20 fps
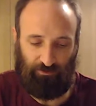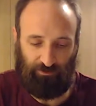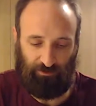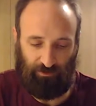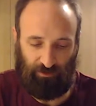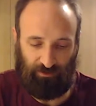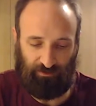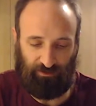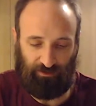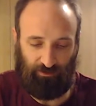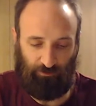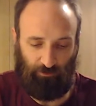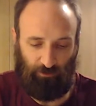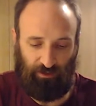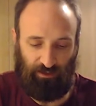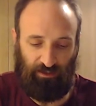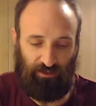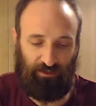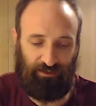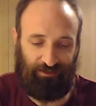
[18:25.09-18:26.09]
He has a
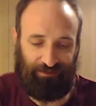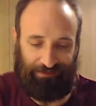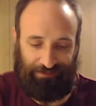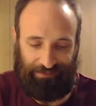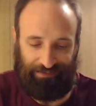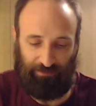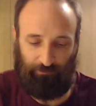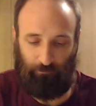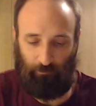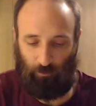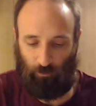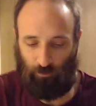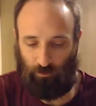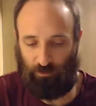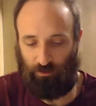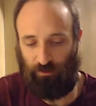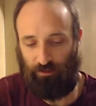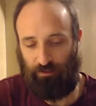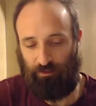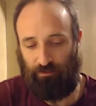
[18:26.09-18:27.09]
queen and a knight more.